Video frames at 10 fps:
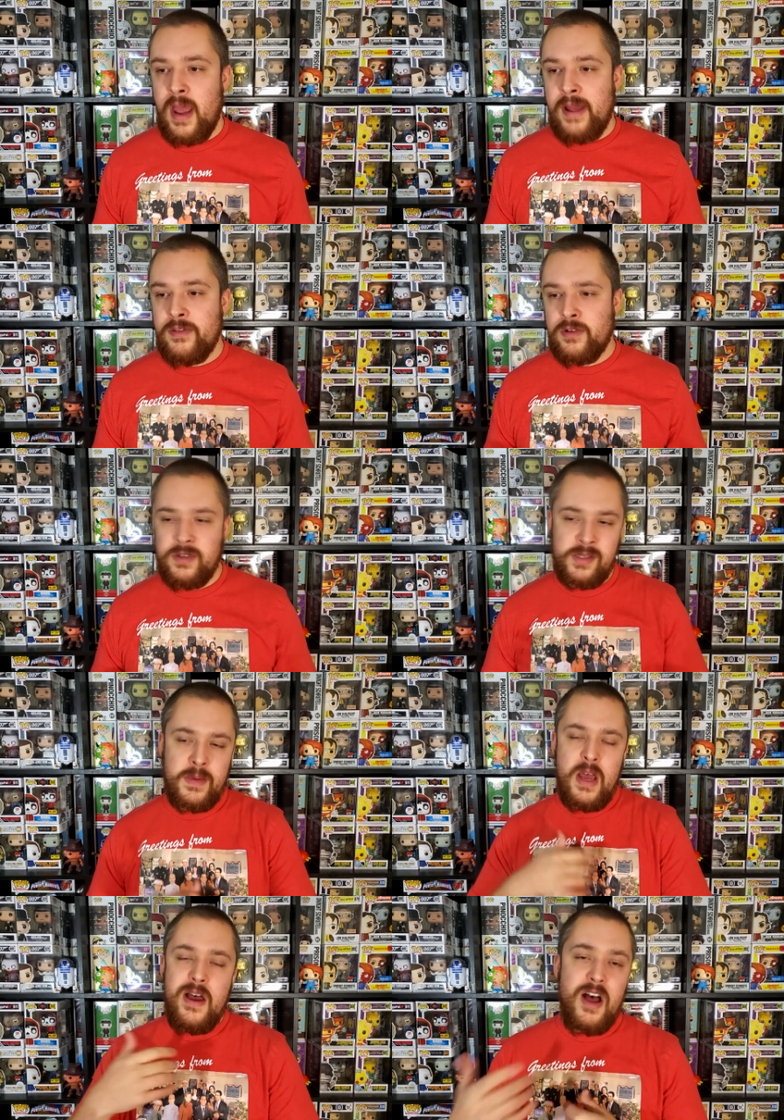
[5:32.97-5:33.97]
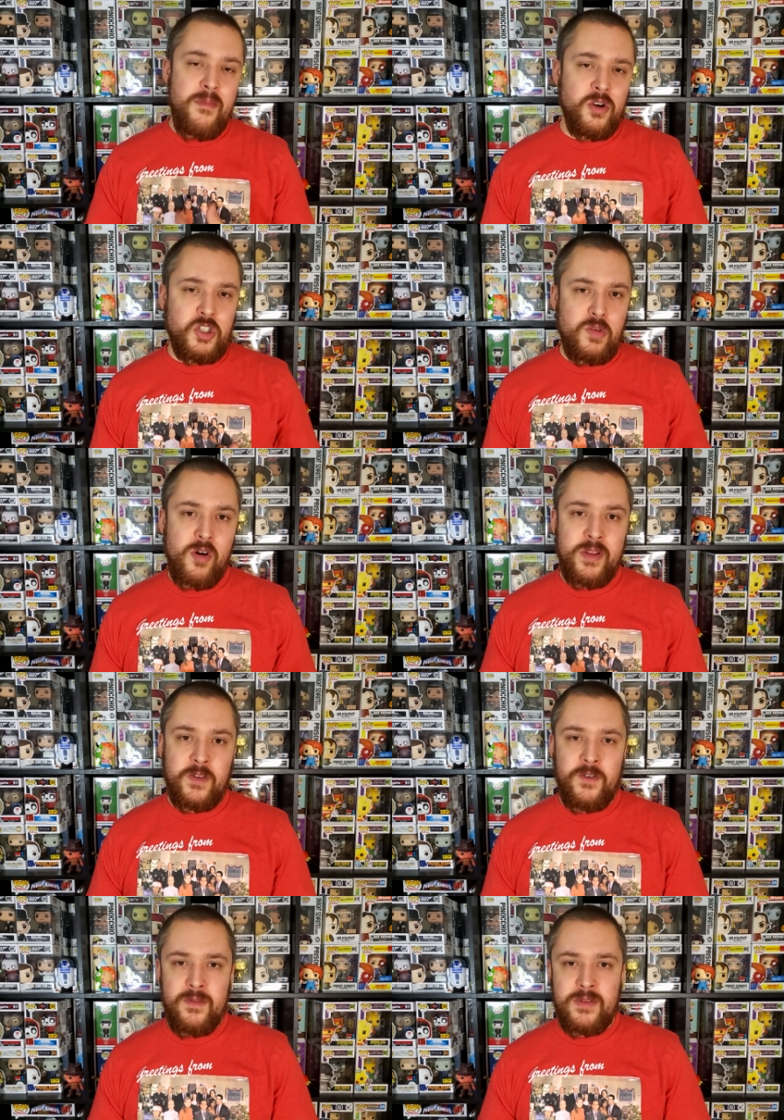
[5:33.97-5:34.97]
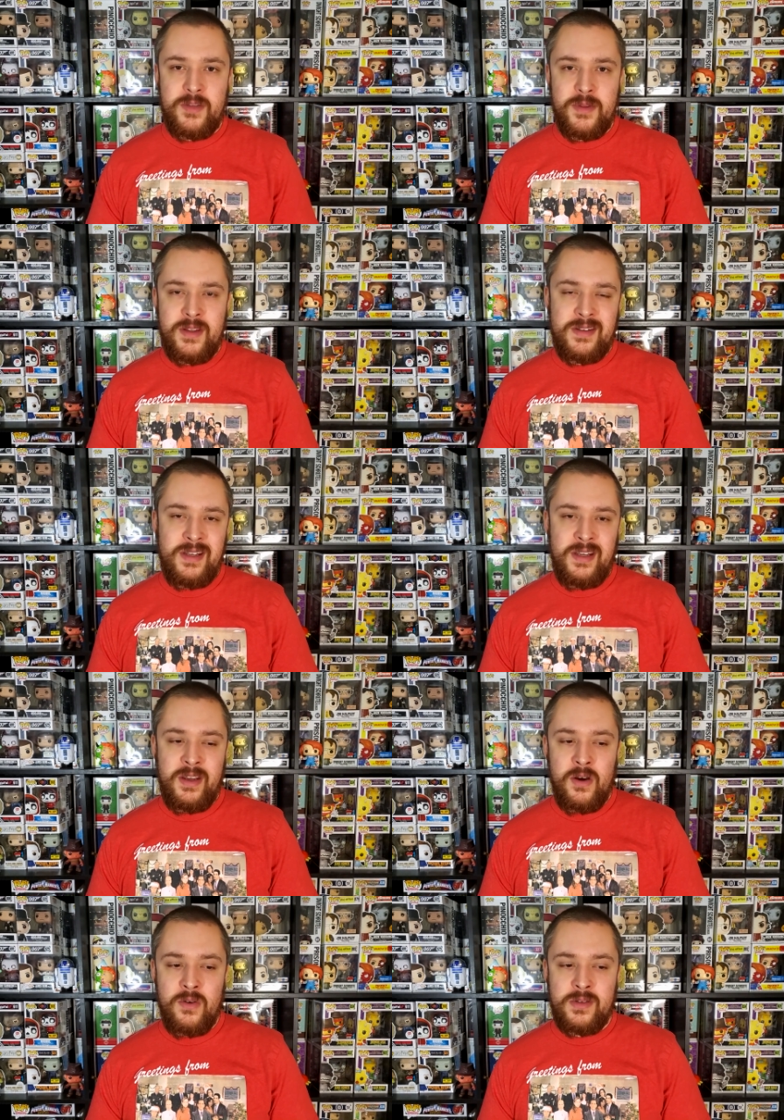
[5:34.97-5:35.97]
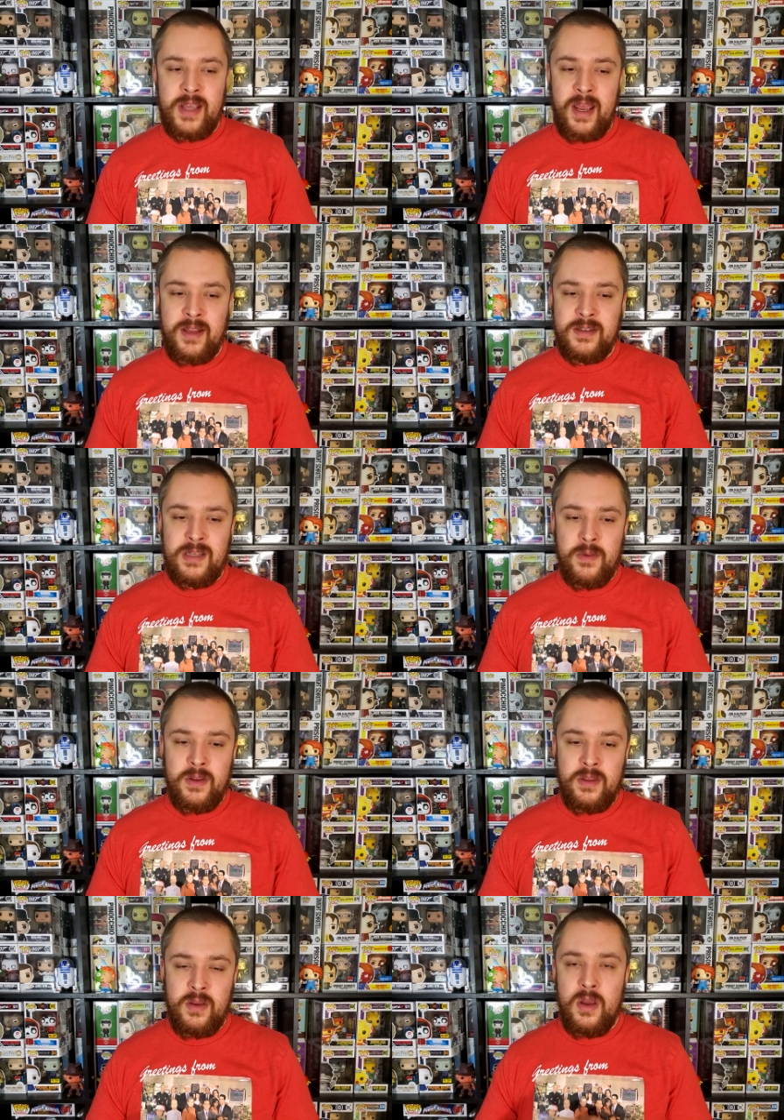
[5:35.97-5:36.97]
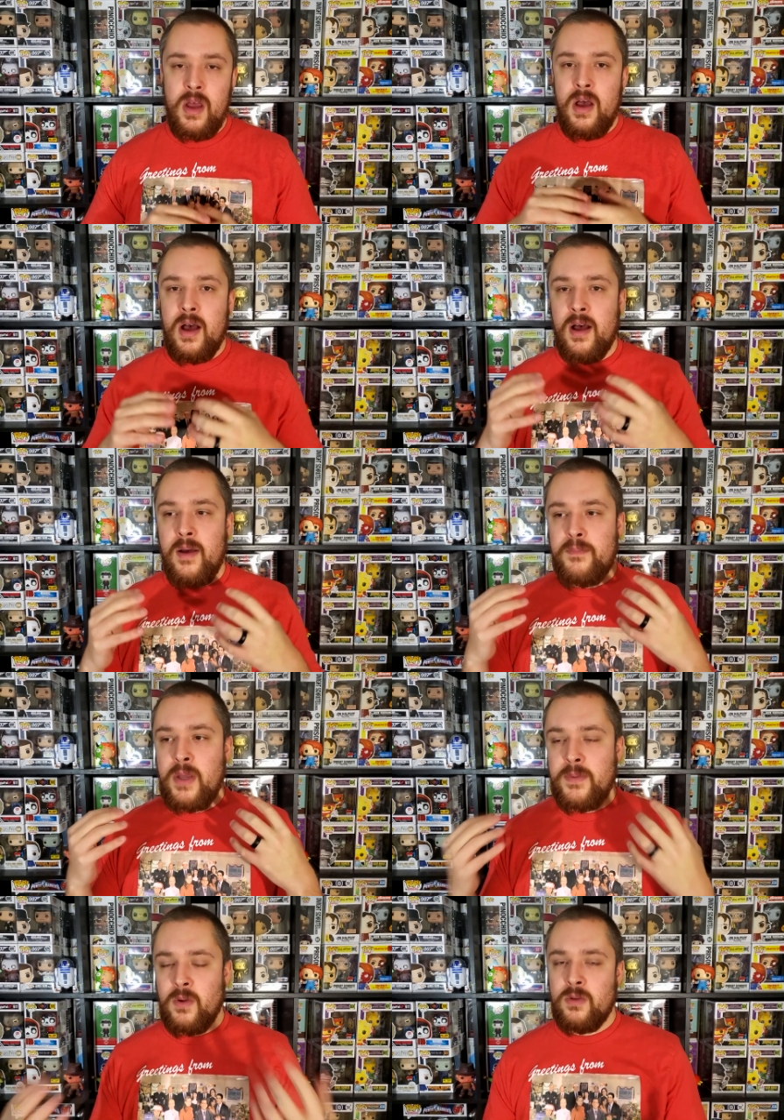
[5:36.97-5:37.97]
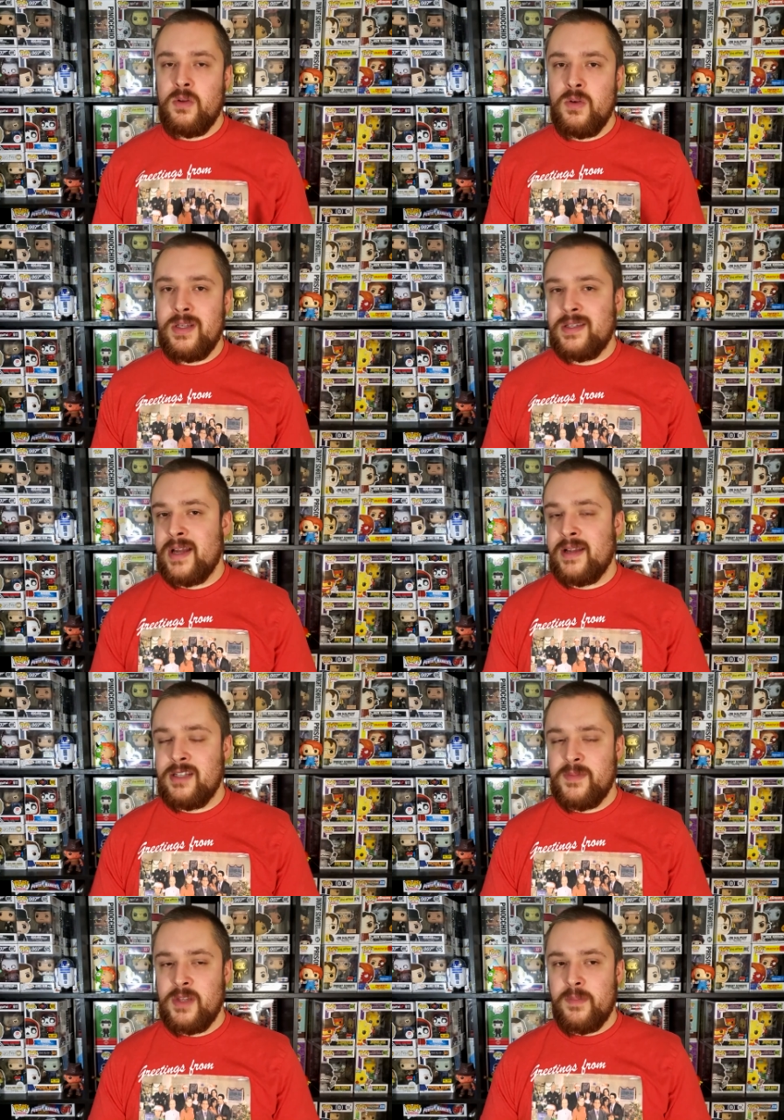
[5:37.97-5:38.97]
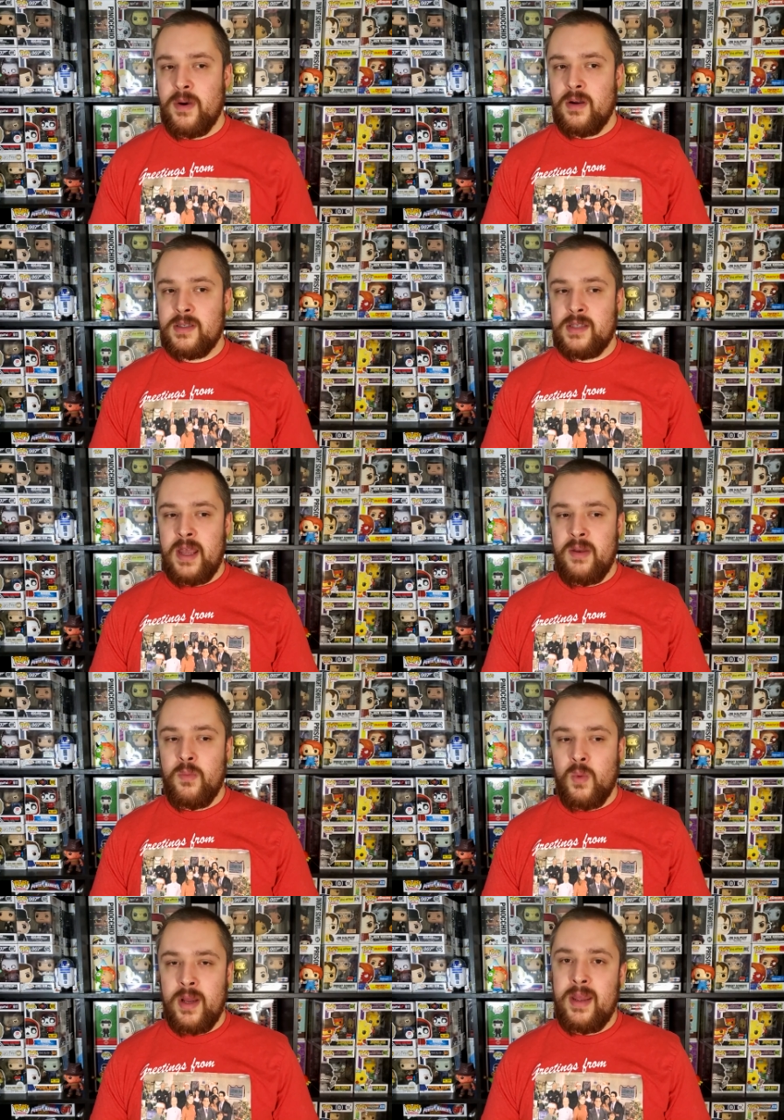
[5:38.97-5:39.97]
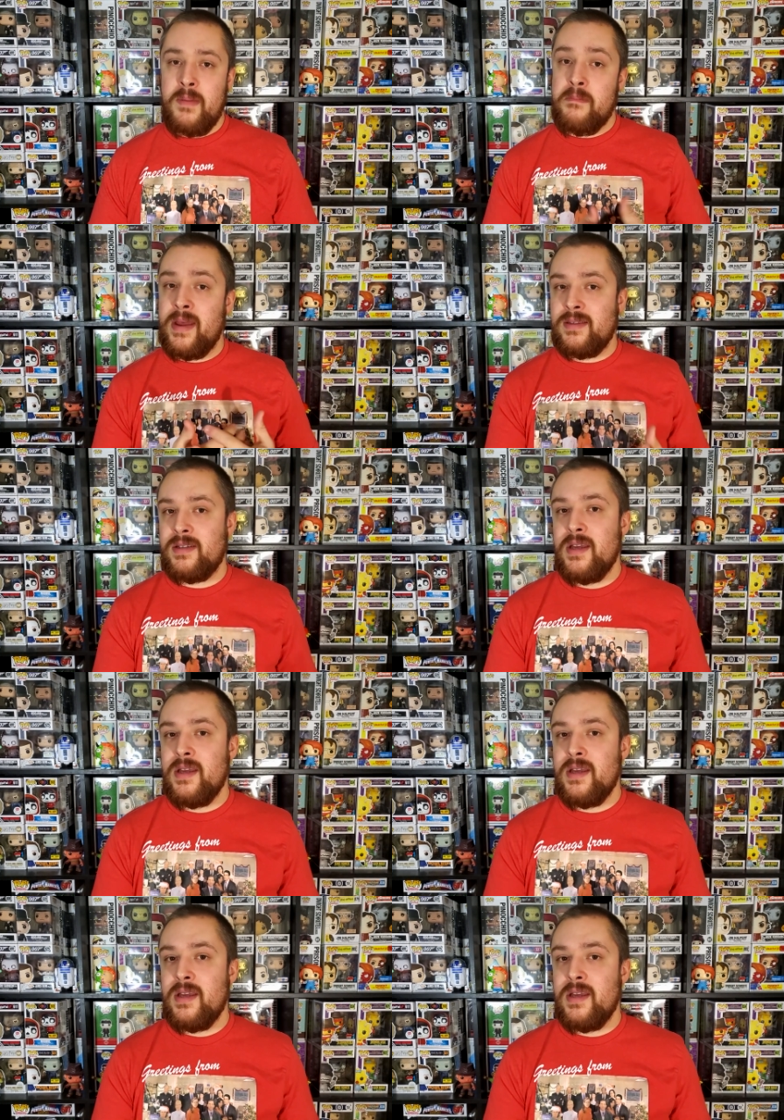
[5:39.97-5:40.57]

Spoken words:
And there's some emotional moments from some of the CEOs and some of the people who designed some of the parks and what it meant